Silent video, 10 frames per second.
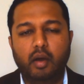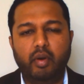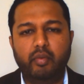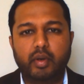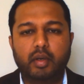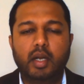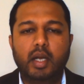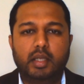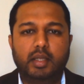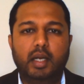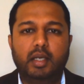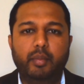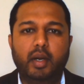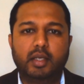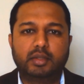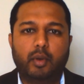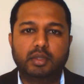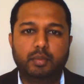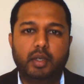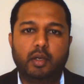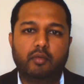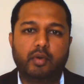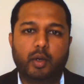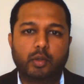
However, the ultimate responsibility of